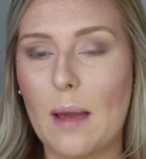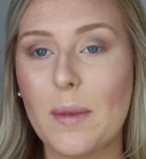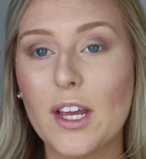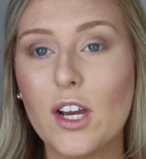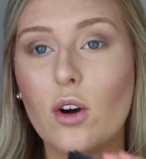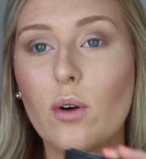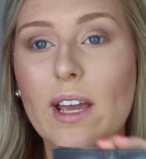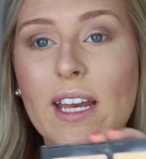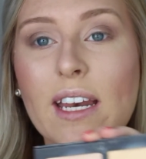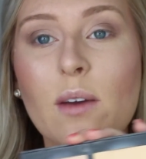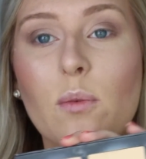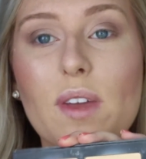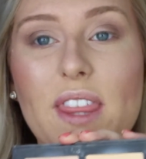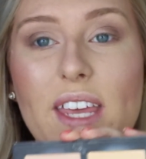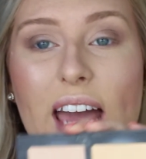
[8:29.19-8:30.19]
I'm going to go
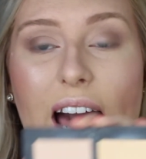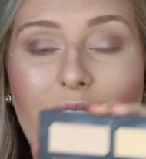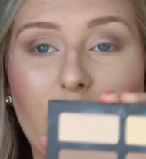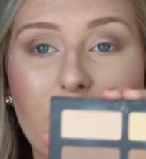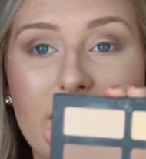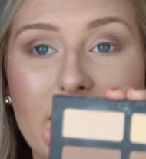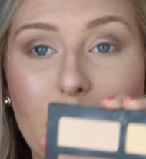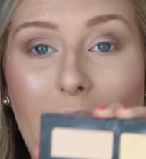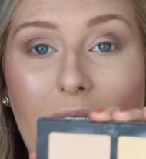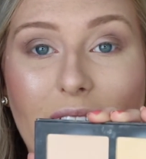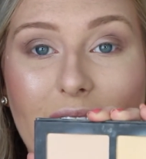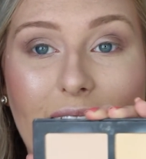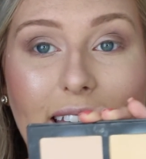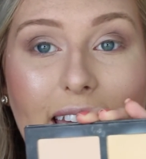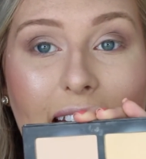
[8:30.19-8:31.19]
in with the Kat Von D
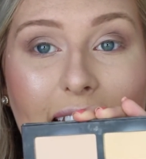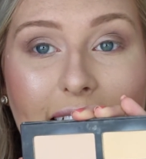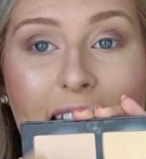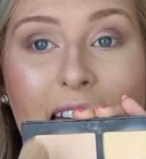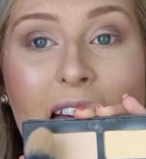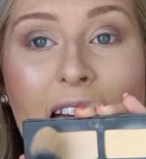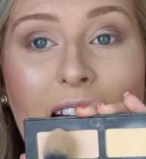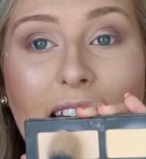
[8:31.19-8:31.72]
palette again